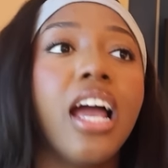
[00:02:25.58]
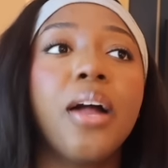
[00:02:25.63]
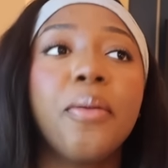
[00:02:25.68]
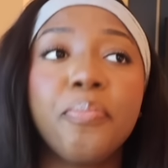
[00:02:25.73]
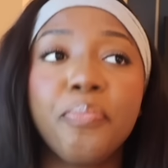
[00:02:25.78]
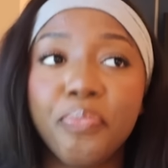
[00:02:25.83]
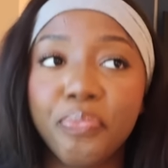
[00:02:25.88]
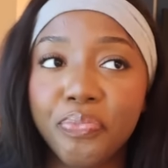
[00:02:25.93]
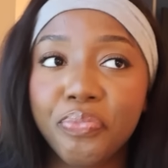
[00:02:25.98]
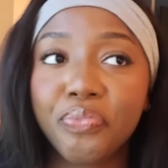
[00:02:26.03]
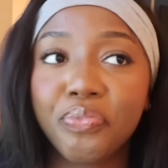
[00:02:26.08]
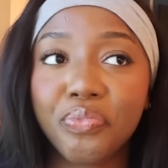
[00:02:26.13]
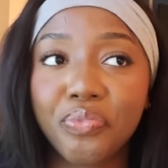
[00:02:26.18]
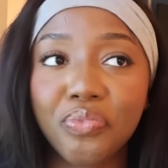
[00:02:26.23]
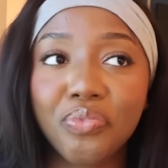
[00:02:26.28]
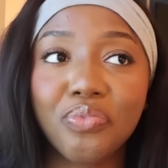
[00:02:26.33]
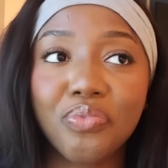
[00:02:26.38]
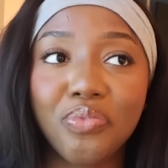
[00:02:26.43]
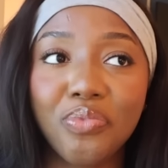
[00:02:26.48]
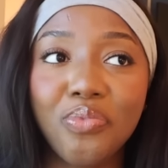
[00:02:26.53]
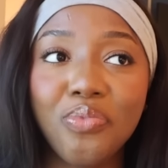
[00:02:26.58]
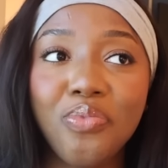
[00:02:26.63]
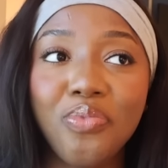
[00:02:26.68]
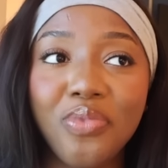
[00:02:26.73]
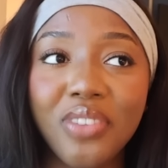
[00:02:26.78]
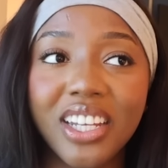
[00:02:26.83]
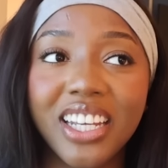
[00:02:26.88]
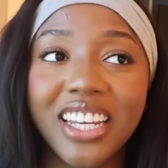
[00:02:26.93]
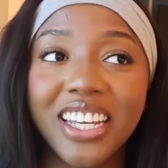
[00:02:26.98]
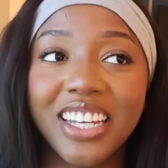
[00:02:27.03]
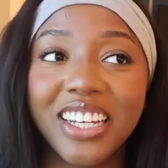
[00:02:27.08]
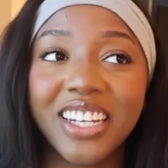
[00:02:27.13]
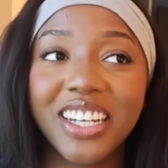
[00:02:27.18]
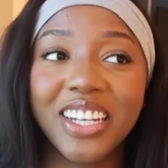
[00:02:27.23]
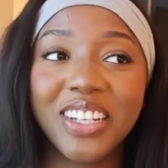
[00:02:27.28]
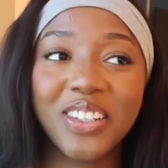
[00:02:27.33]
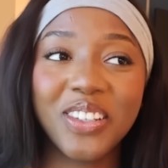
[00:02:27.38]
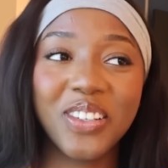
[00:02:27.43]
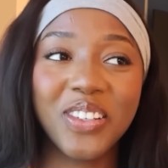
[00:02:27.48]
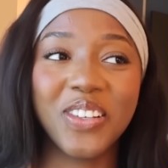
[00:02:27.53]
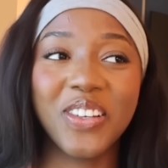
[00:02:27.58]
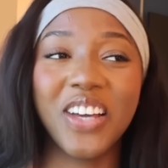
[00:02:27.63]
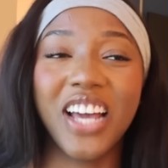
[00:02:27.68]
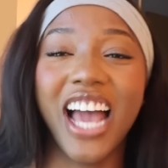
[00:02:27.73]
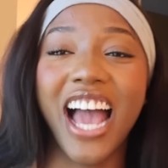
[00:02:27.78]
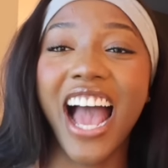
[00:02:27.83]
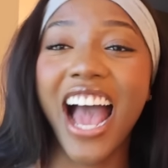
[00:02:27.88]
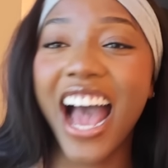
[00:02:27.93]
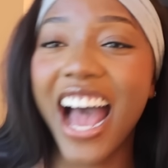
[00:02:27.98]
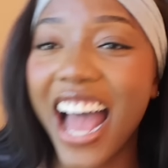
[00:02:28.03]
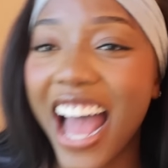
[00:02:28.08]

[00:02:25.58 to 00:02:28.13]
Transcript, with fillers: I can finally say, we're gonna pregame at my room.